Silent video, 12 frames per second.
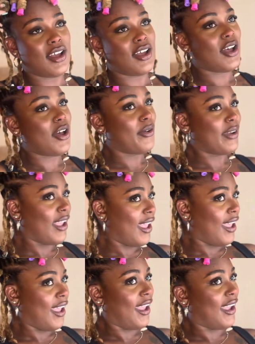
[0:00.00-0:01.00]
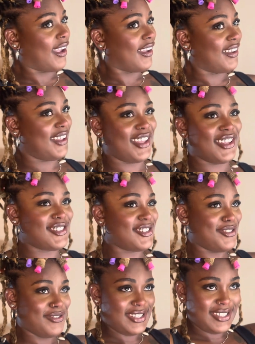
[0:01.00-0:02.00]
Okay, it's
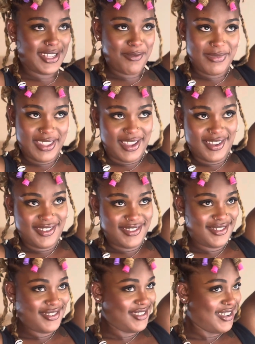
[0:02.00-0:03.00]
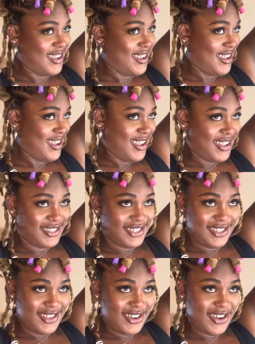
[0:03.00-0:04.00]
doing something. It's a
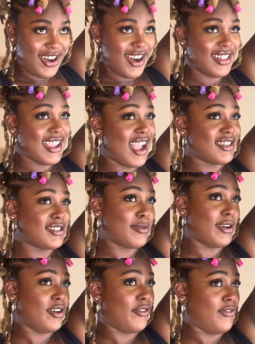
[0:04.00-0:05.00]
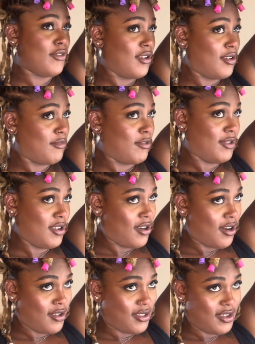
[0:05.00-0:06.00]
little curly. I just wanted a few of them to be
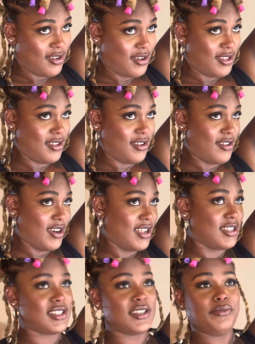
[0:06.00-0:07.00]
curly. Nothing crazy.